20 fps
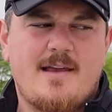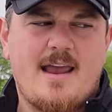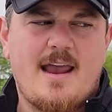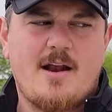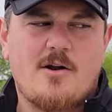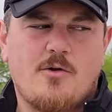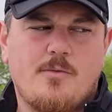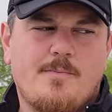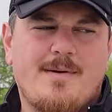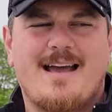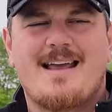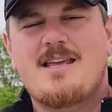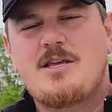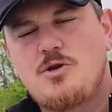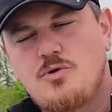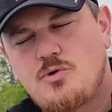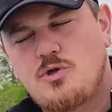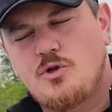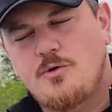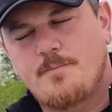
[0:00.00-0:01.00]
handled by
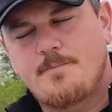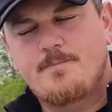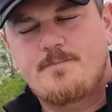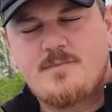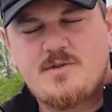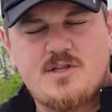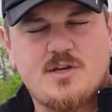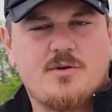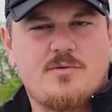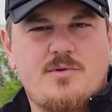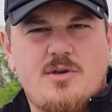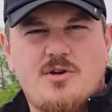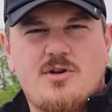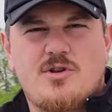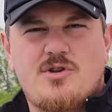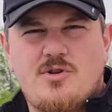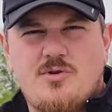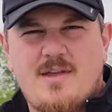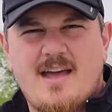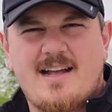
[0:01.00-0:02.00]
YouTube. So you
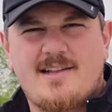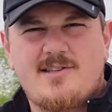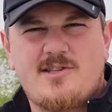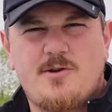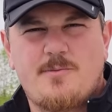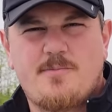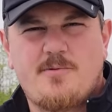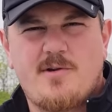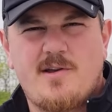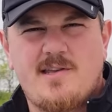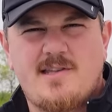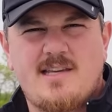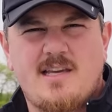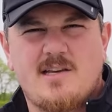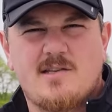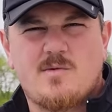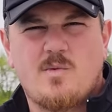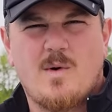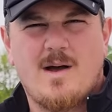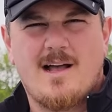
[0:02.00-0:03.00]
can do that super easy
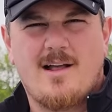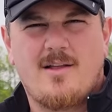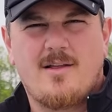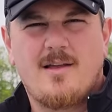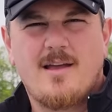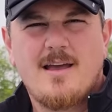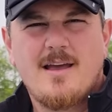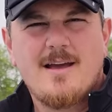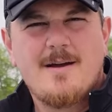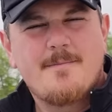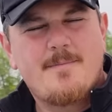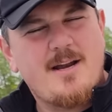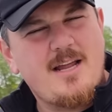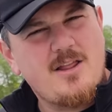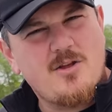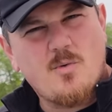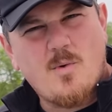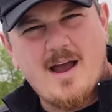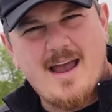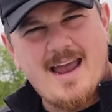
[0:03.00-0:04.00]
as well. But
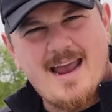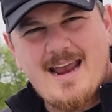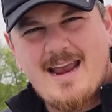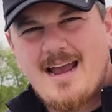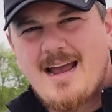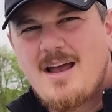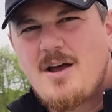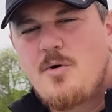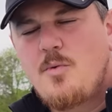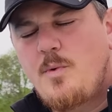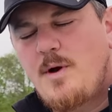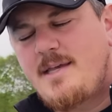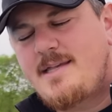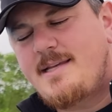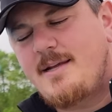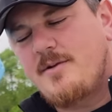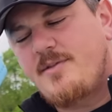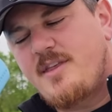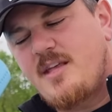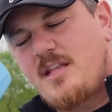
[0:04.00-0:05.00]
either way, we
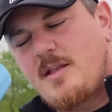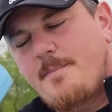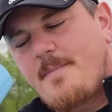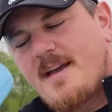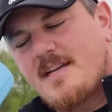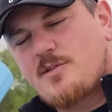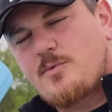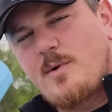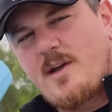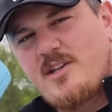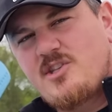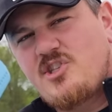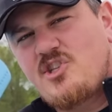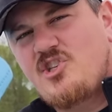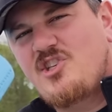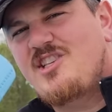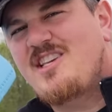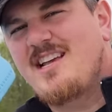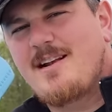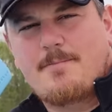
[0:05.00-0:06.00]
still think the best way is to
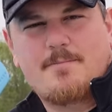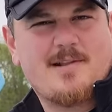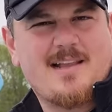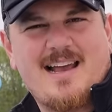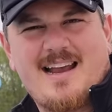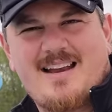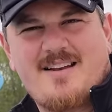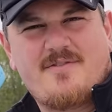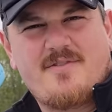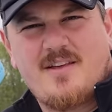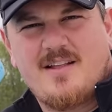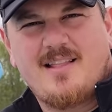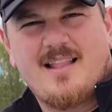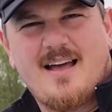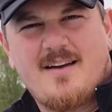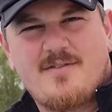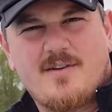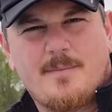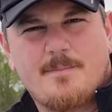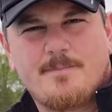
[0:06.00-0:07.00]
just get a plane if you
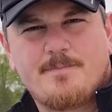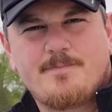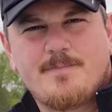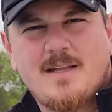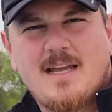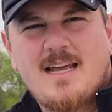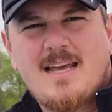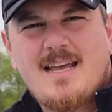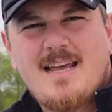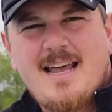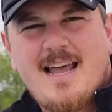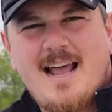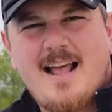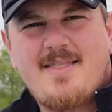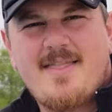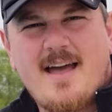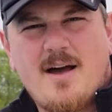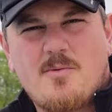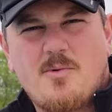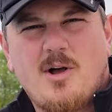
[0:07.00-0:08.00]
love them.
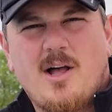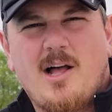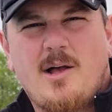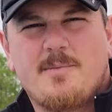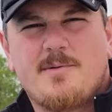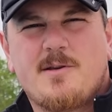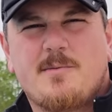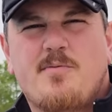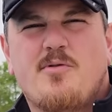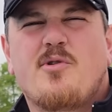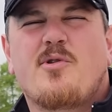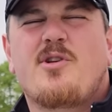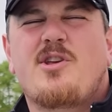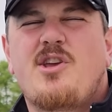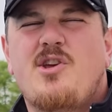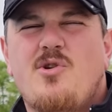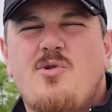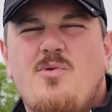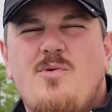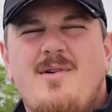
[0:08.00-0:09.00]
And that will help support
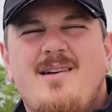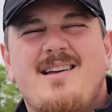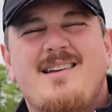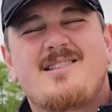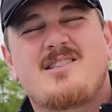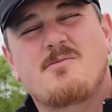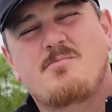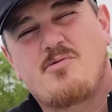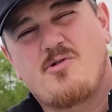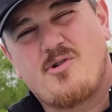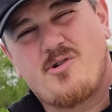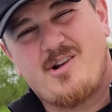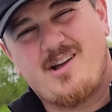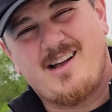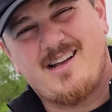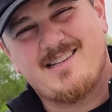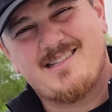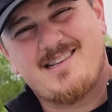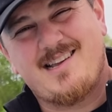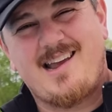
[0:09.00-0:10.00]
you, support
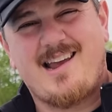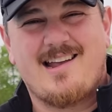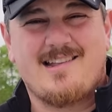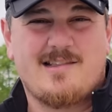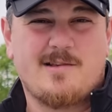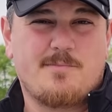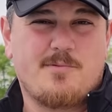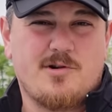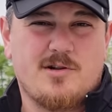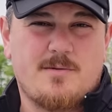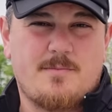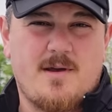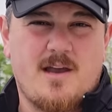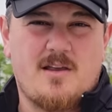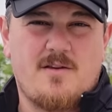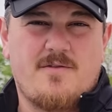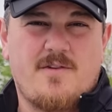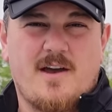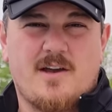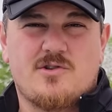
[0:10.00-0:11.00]
us, and support the
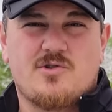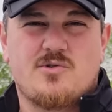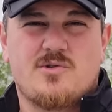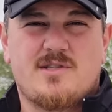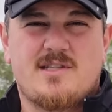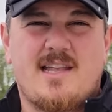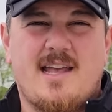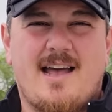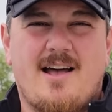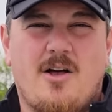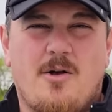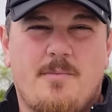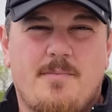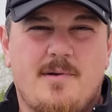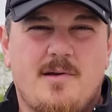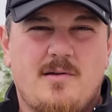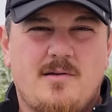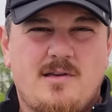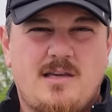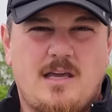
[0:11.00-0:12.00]
manufacturers that help
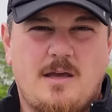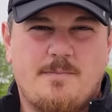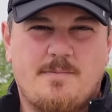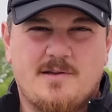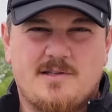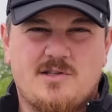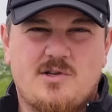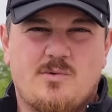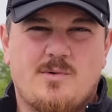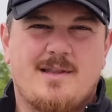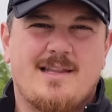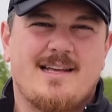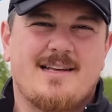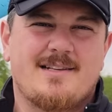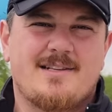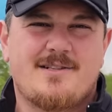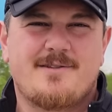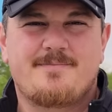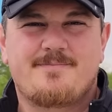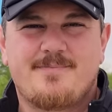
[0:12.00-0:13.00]
keep us doing
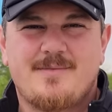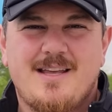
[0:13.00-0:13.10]
this.